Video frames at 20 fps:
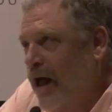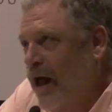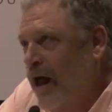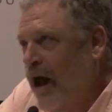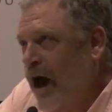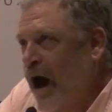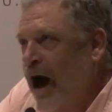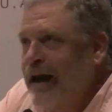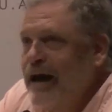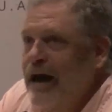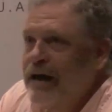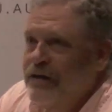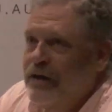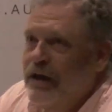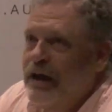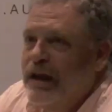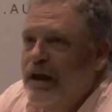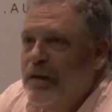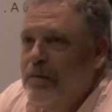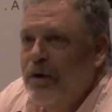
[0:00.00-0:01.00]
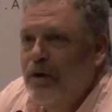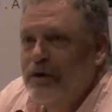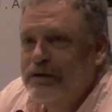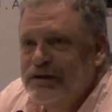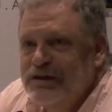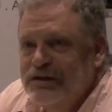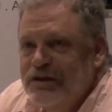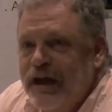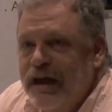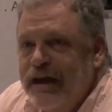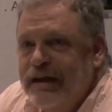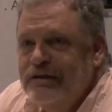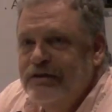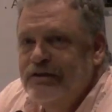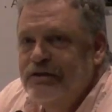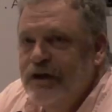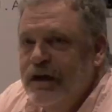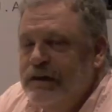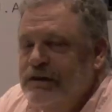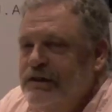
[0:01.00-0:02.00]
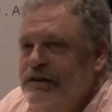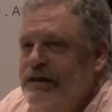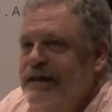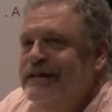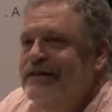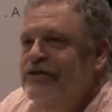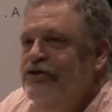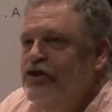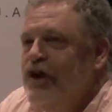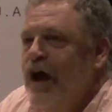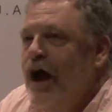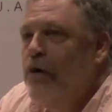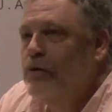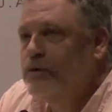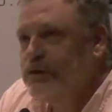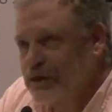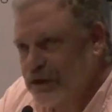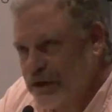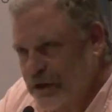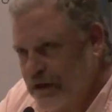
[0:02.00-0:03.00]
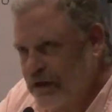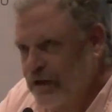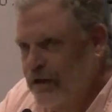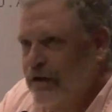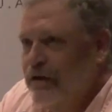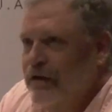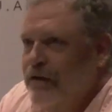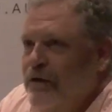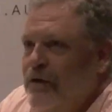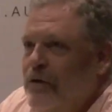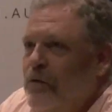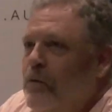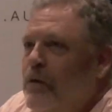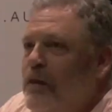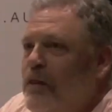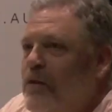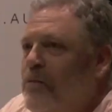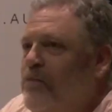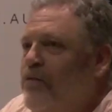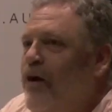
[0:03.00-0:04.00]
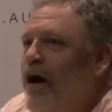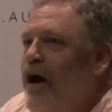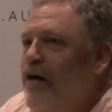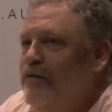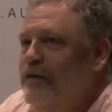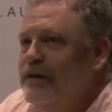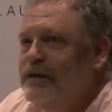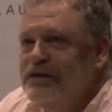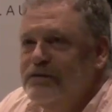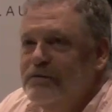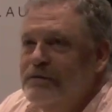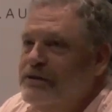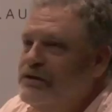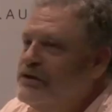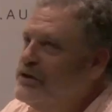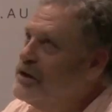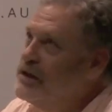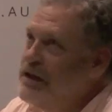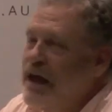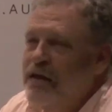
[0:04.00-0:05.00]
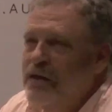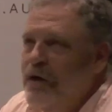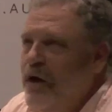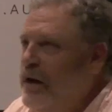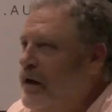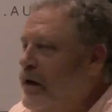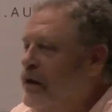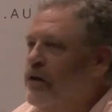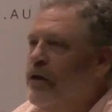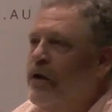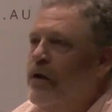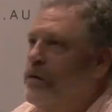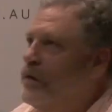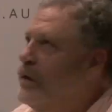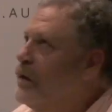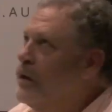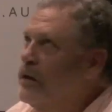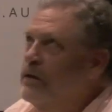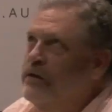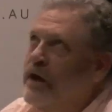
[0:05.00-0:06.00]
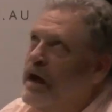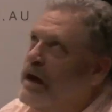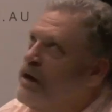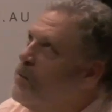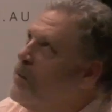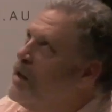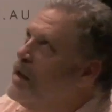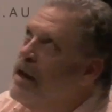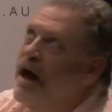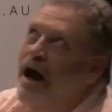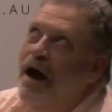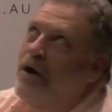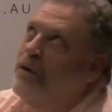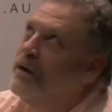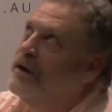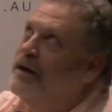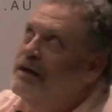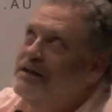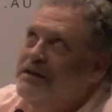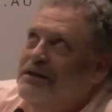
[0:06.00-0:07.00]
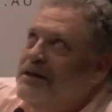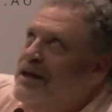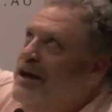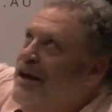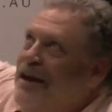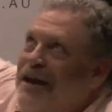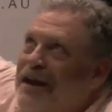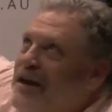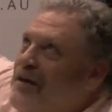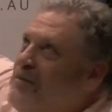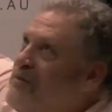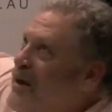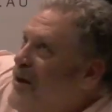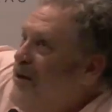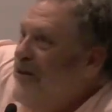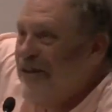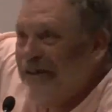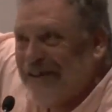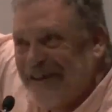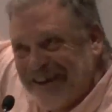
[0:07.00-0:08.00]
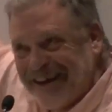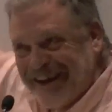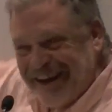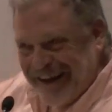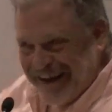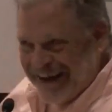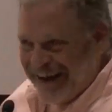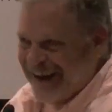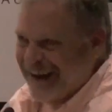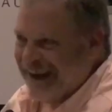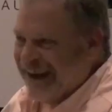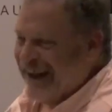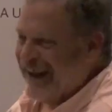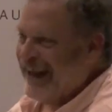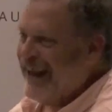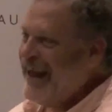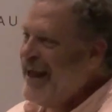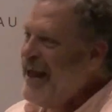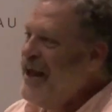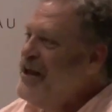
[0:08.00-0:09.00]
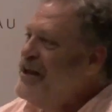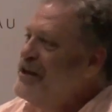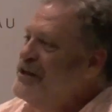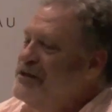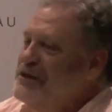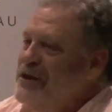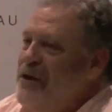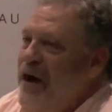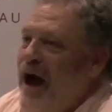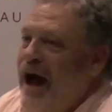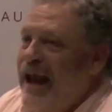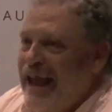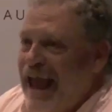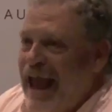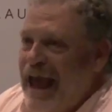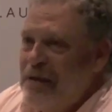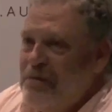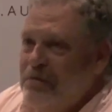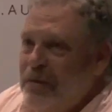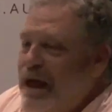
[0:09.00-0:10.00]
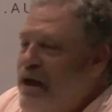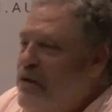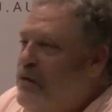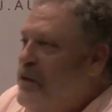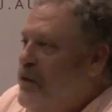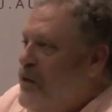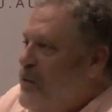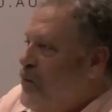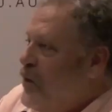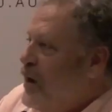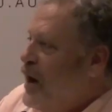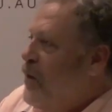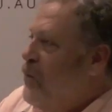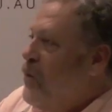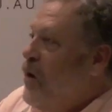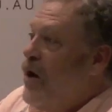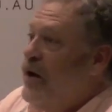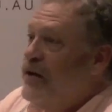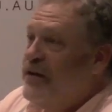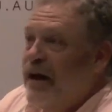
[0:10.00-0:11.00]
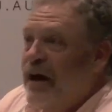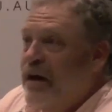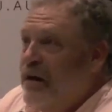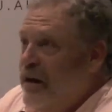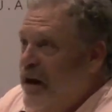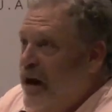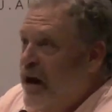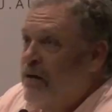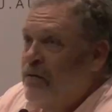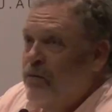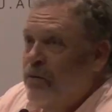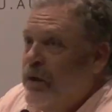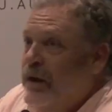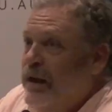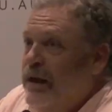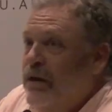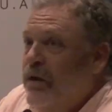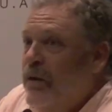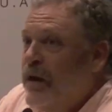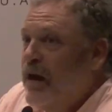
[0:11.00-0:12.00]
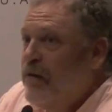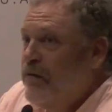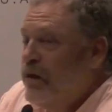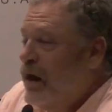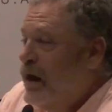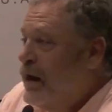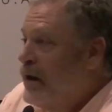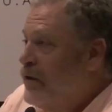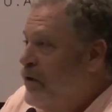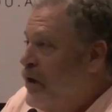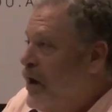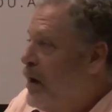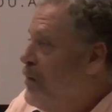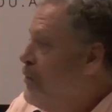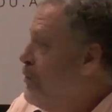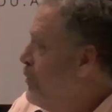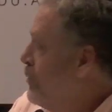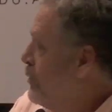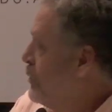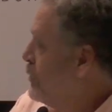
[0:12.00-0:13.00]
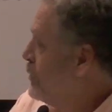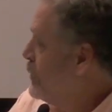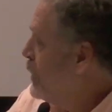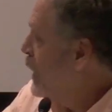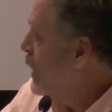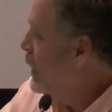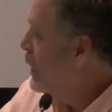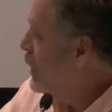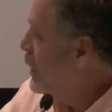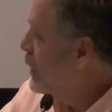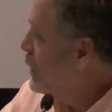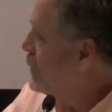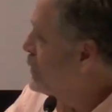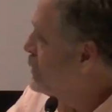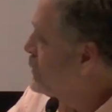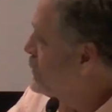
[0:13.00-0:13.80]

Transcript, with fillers: I got to get up on stage and sing Shout with The Prophets, which just, I thought, you know, take me now, it doesn't get any better. So I can play with them when I want. I, I really don't have a lot of time lately.